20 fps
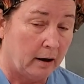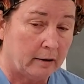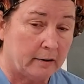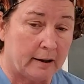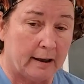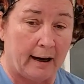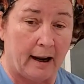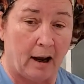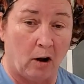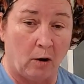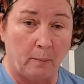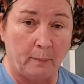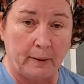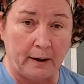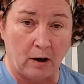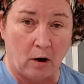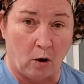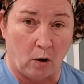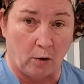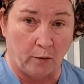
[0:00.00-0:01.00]
to help
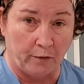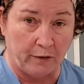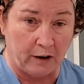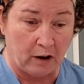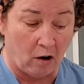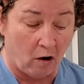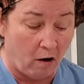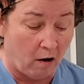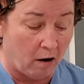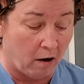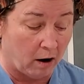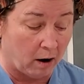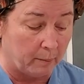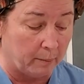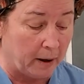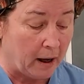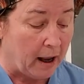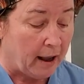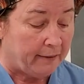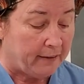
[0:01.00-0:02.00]
me hold the
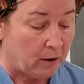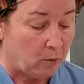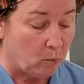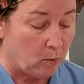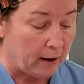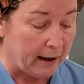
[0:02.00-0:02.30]
arm, then